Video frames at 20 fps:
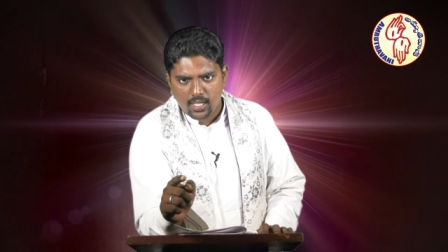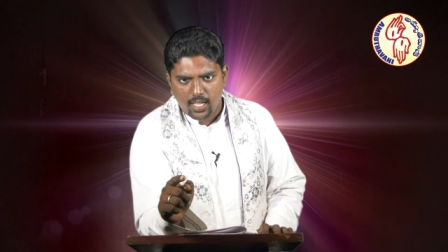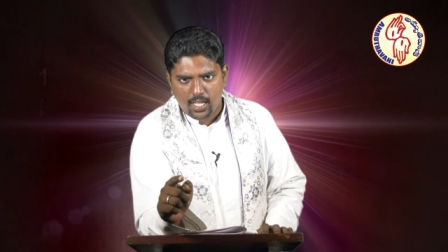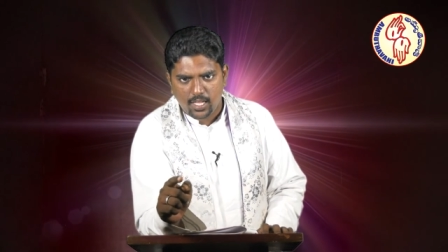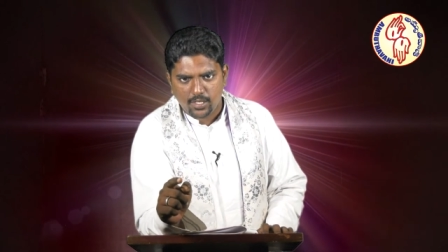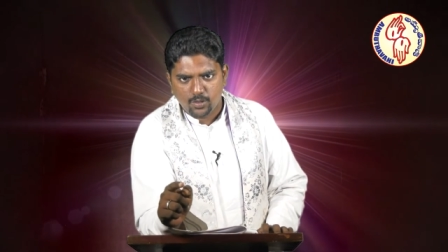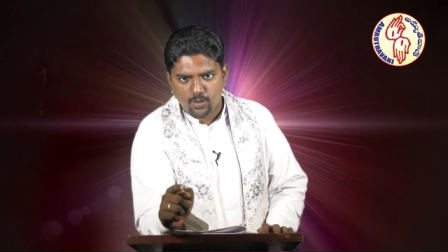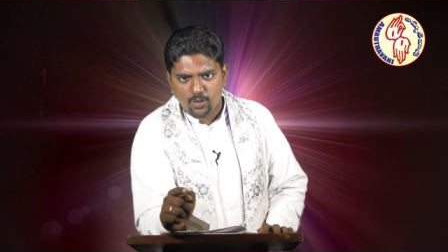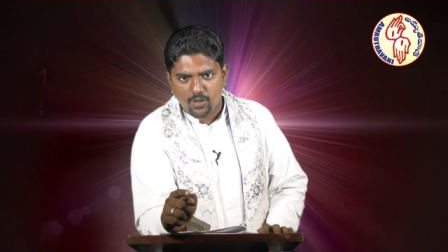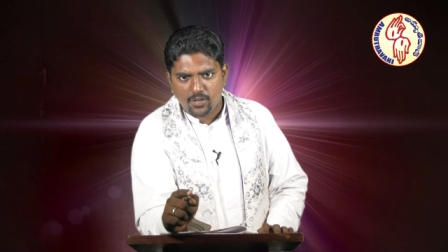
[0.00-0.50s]

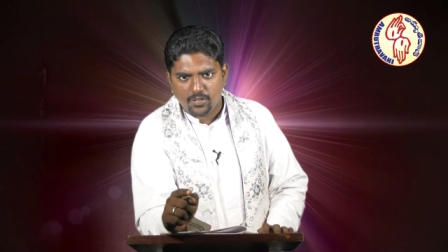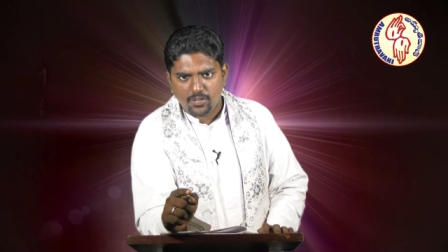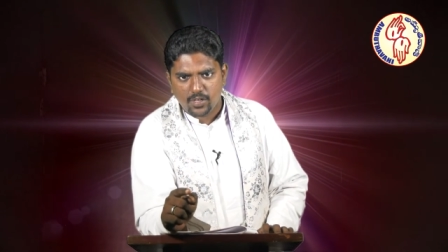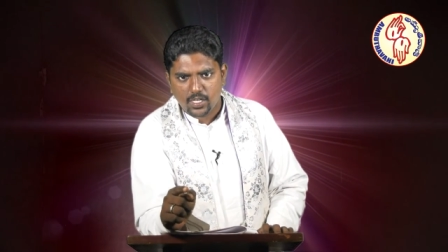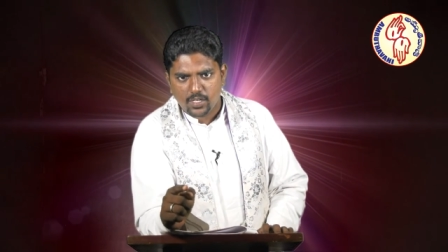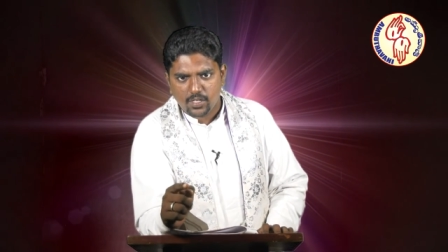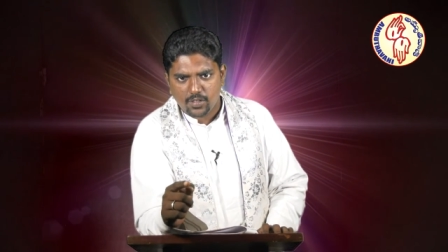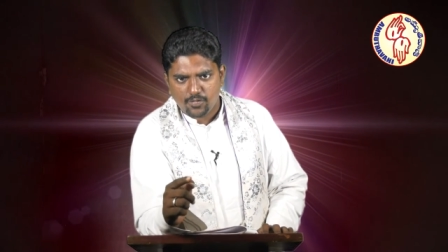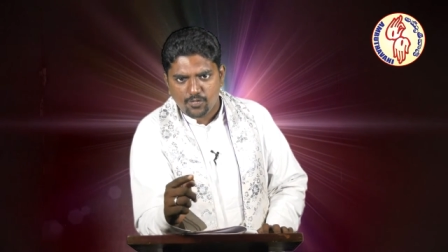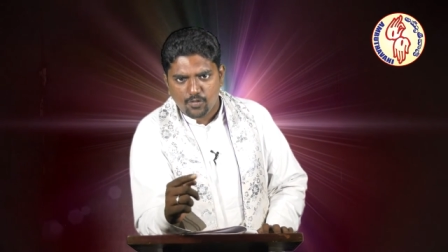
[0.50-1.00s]
and
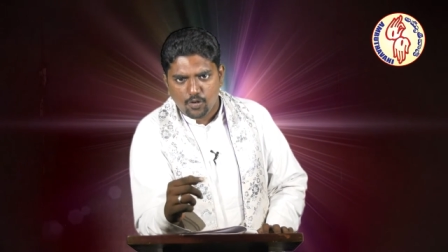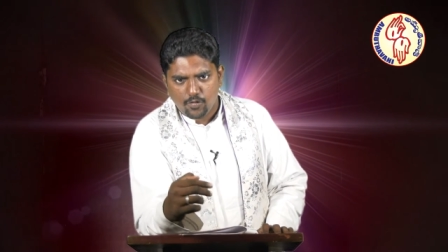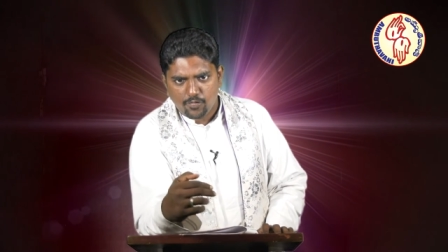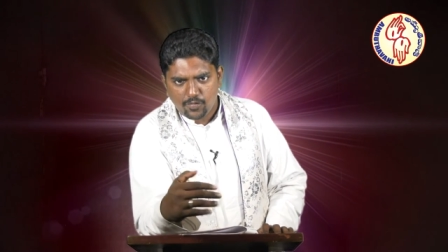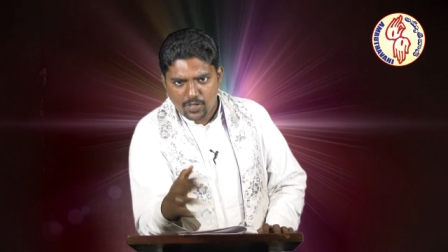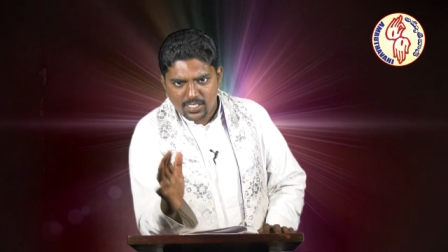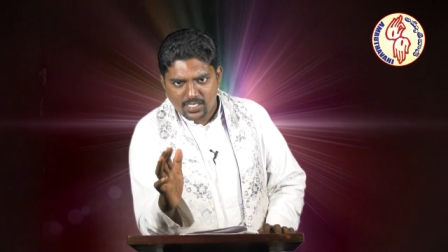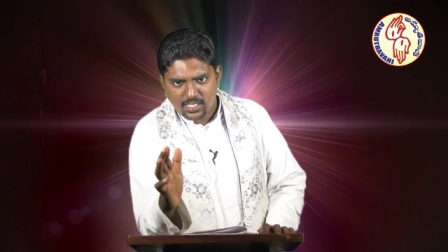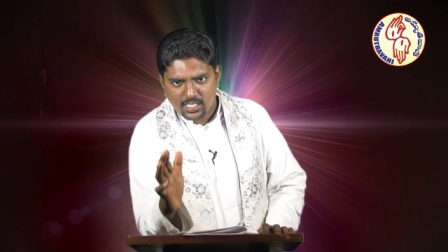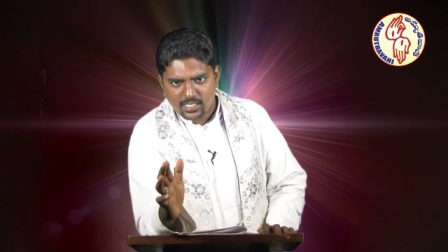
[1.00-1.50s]
whoever
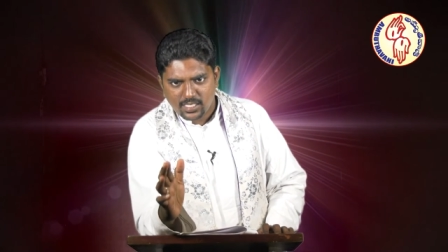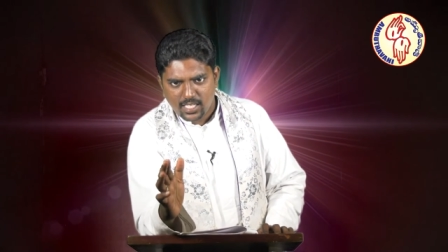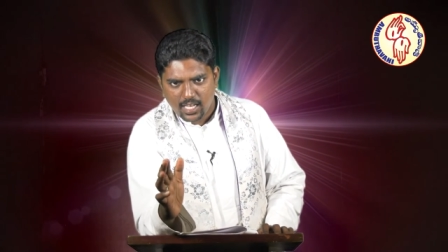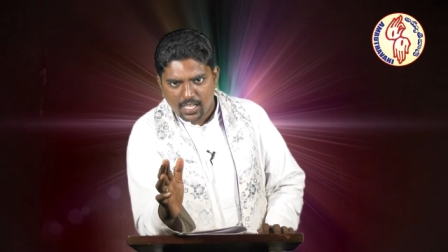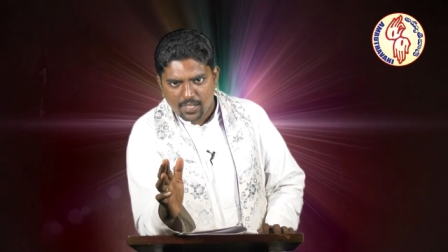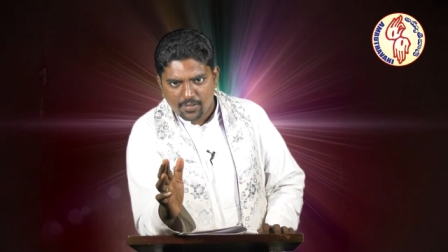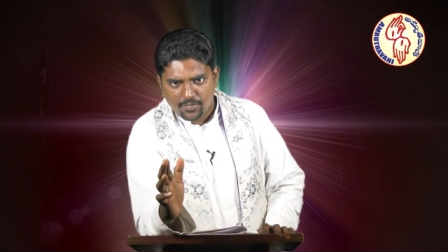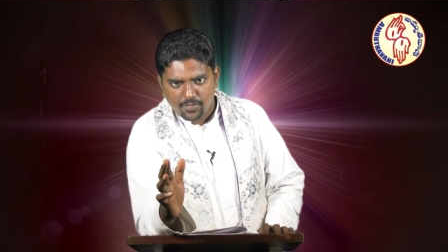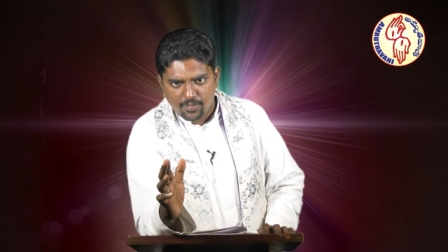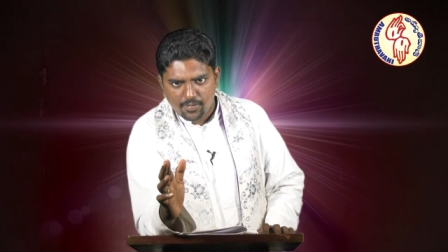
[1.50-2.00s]
forfeits his
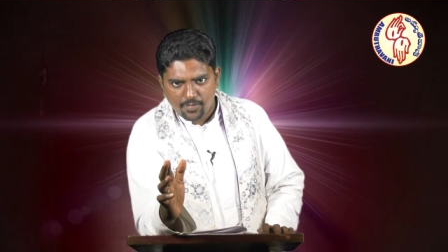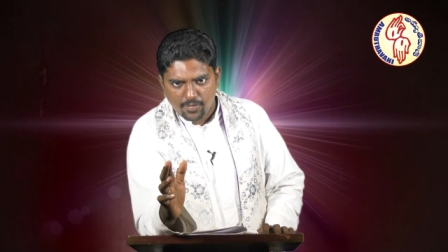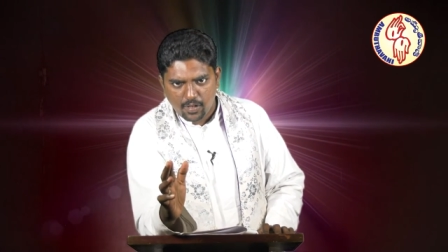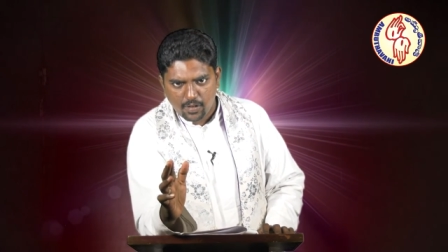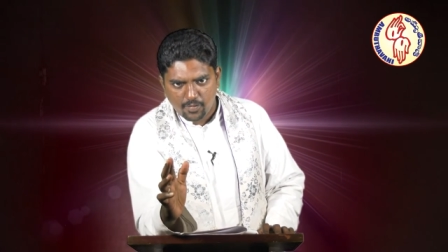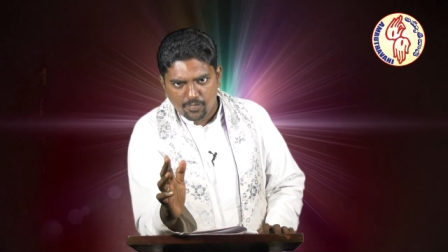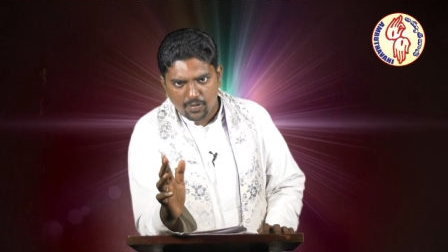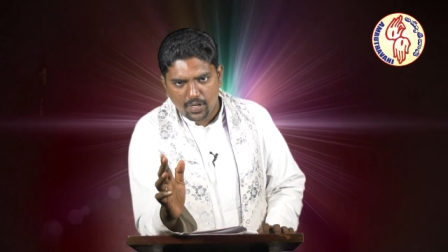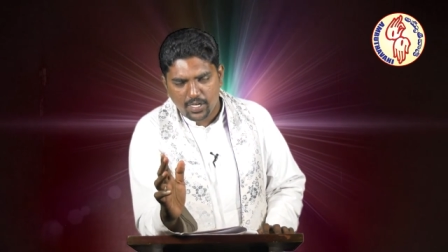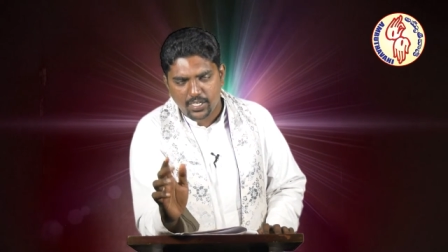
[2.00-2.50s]
life
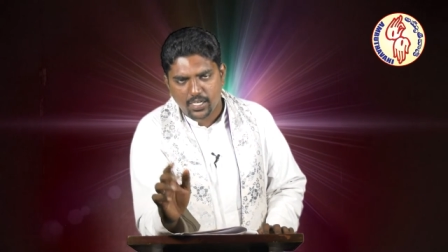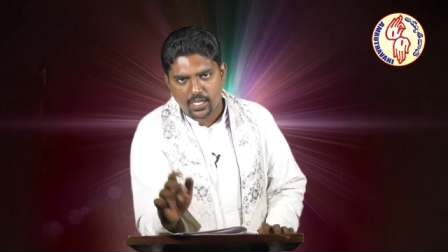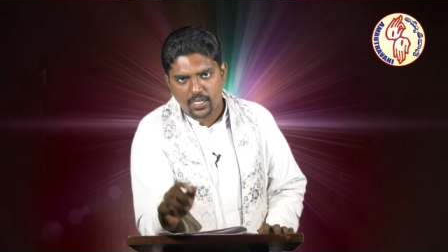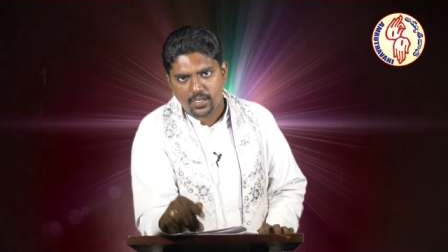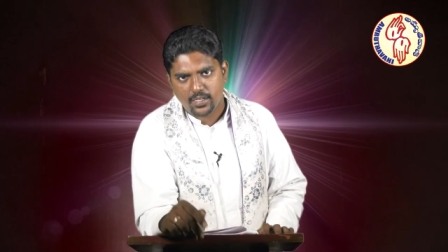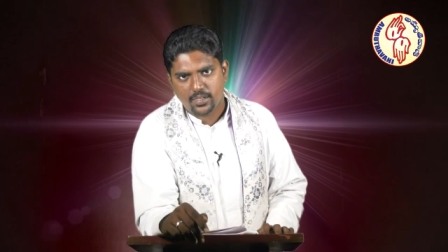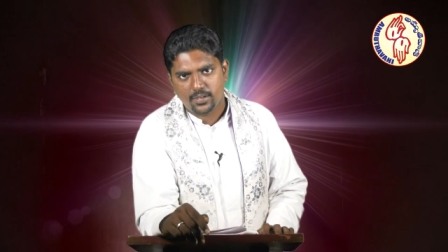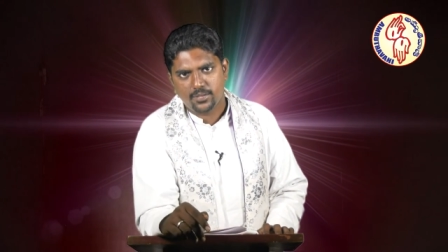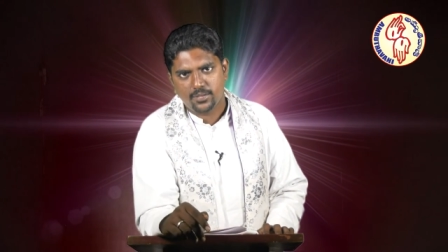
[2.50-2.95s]
will find it.